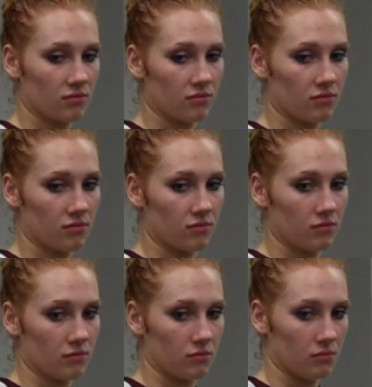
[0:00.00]

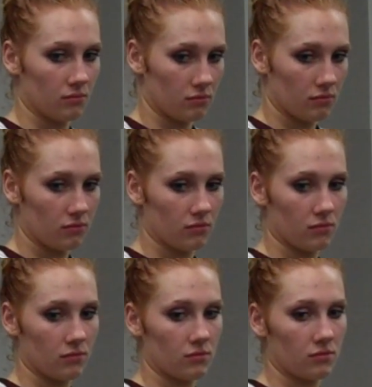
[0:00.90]

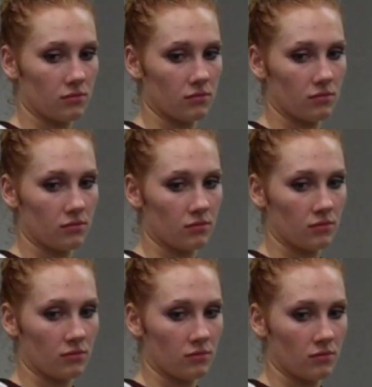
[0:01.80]

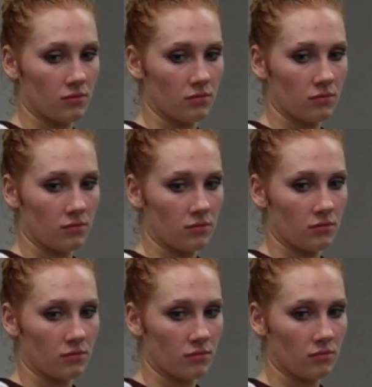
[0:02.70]

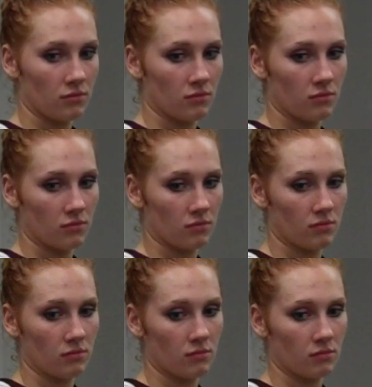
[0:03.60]

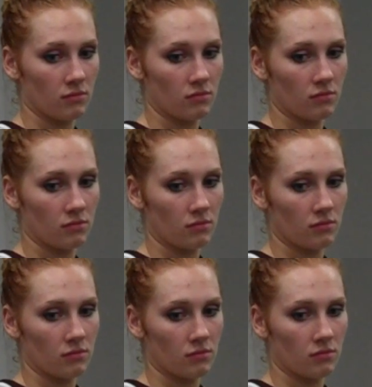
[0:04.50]

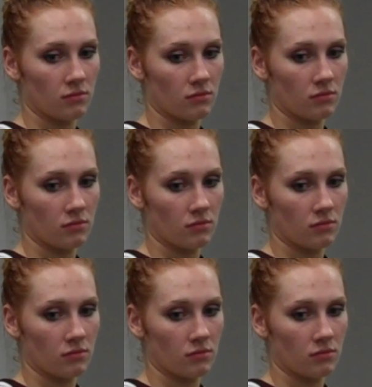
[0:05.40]
(not speaking)